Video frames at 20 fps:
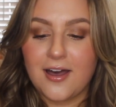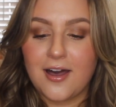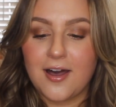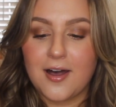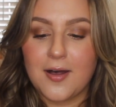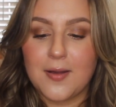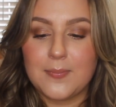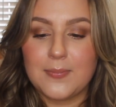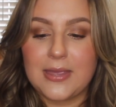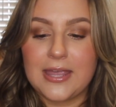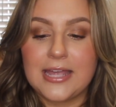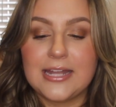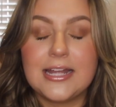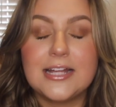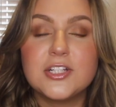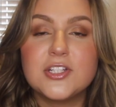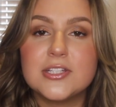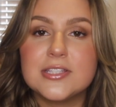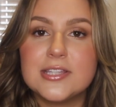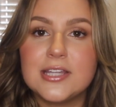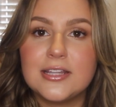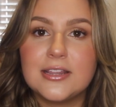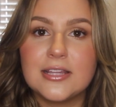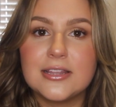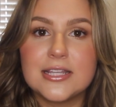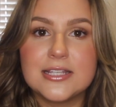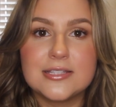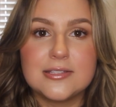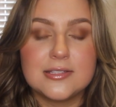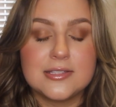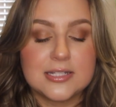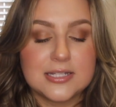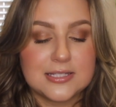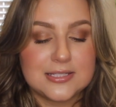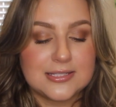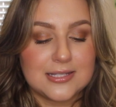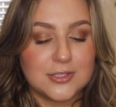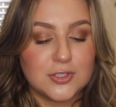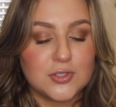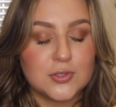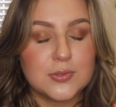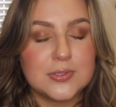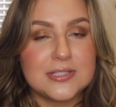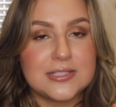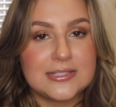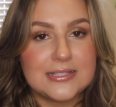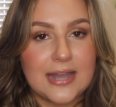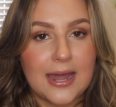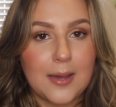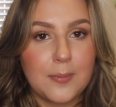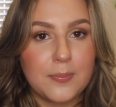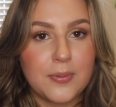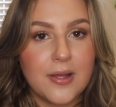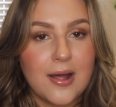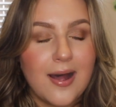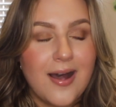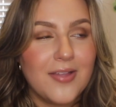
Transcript: and I just think that this is an essential step